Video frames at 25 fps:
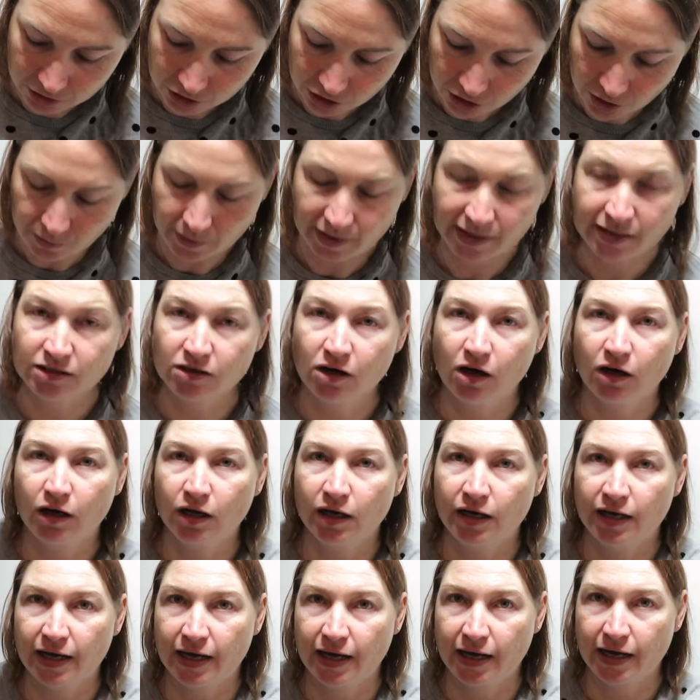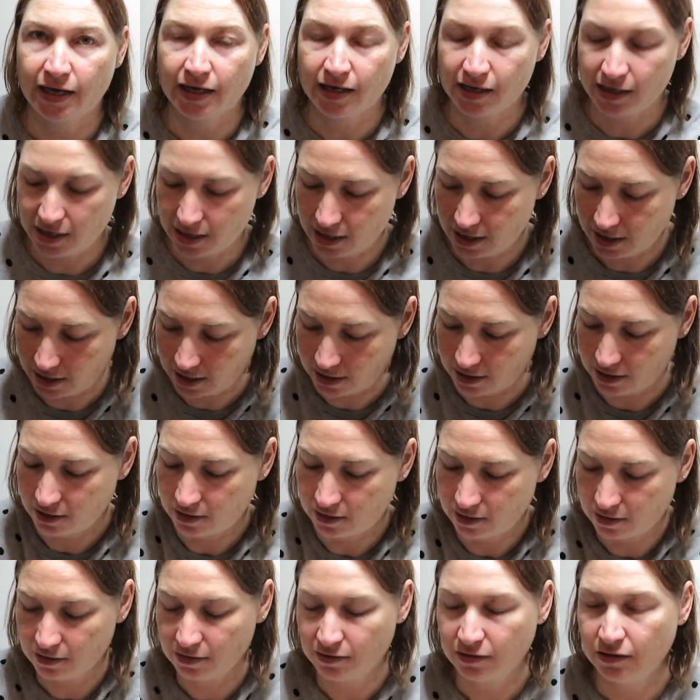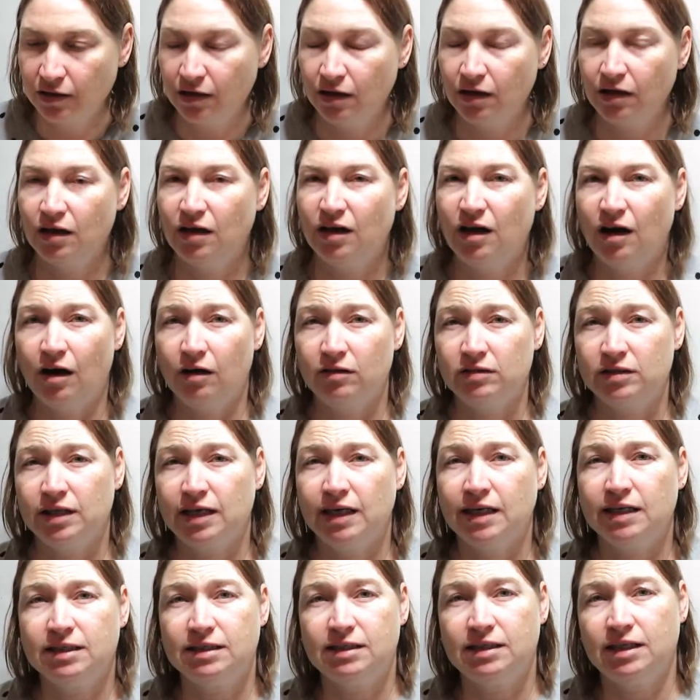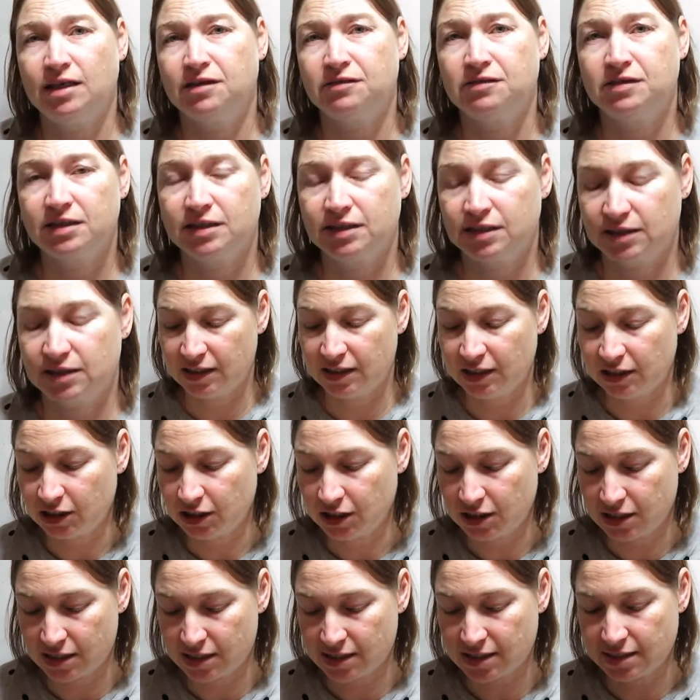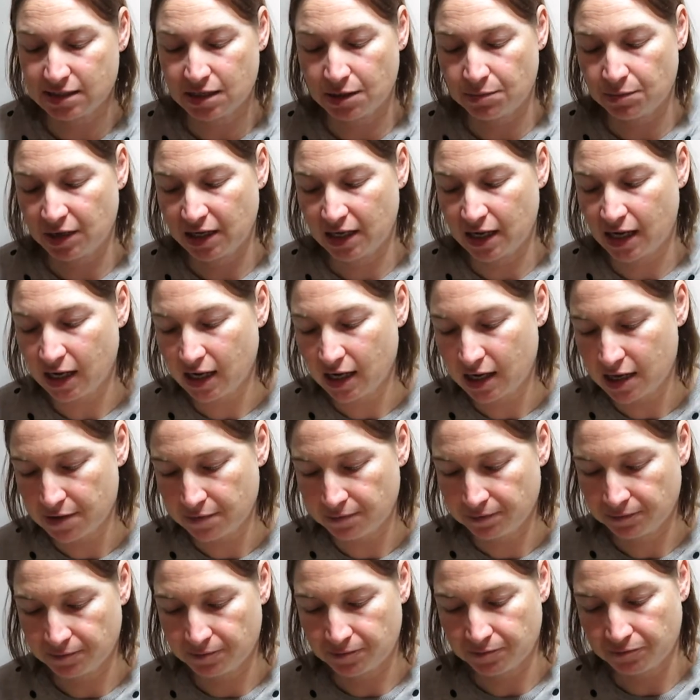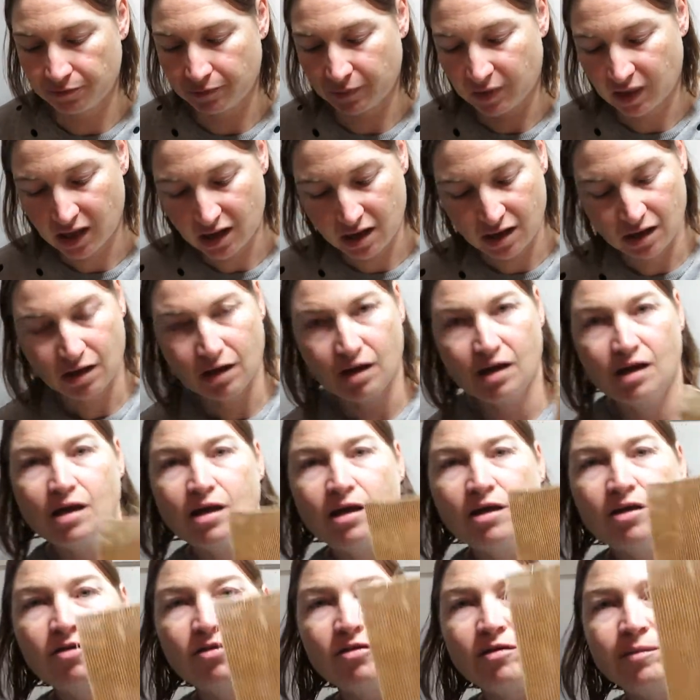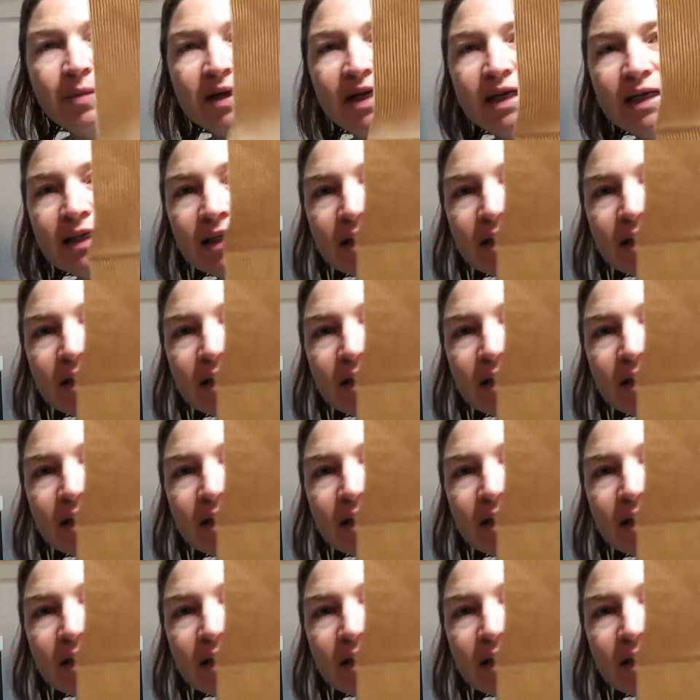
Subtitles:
2 weeks holiday and I was getting sick of stitching the same colour. So, but